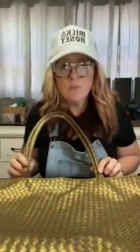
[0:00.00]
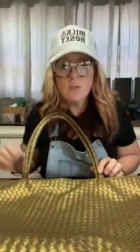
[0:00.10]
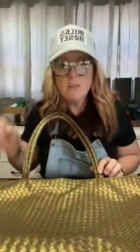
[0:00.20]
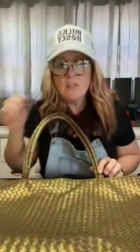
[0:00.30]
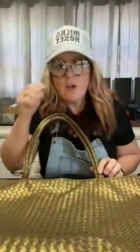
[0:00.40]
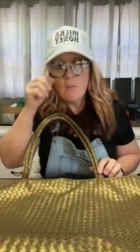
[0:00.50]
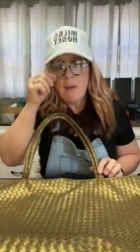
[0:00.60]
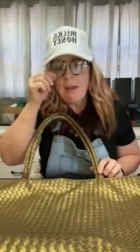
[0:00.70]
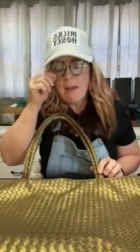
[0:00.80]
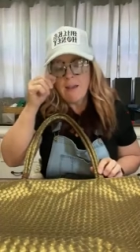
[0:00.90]
Goodwill tote
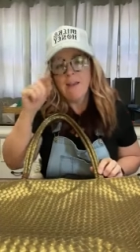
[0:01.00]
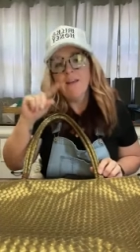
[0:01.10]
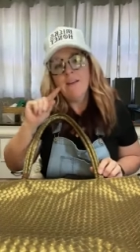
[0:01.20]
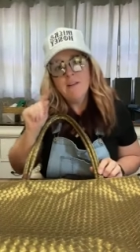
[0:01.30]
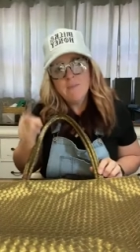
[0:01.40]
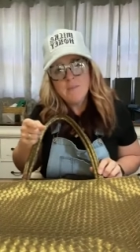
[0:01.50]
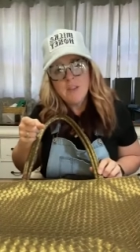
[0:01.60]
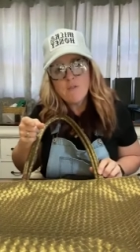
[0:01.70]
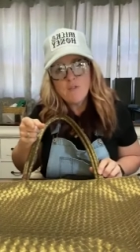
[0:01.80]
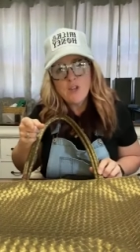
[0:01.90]
bag
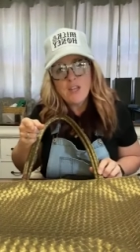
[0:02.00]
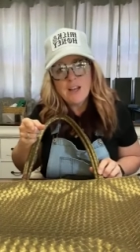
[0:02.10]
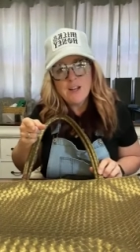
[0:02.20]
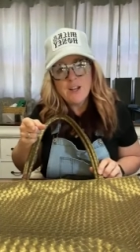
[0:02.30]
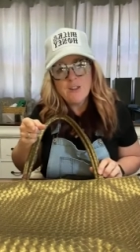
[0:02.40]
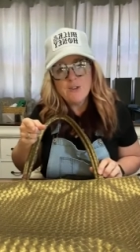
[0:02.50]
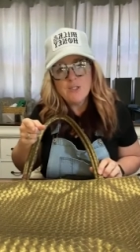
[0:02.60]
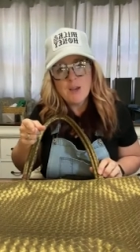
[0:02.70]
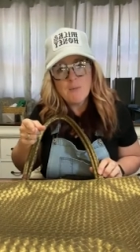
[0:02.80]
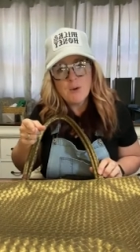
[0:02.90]
for yet another
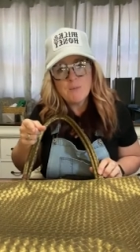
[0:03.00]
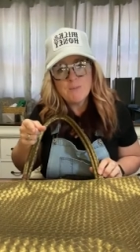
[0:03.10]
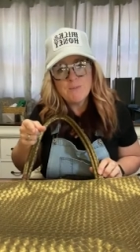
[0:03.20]
summer.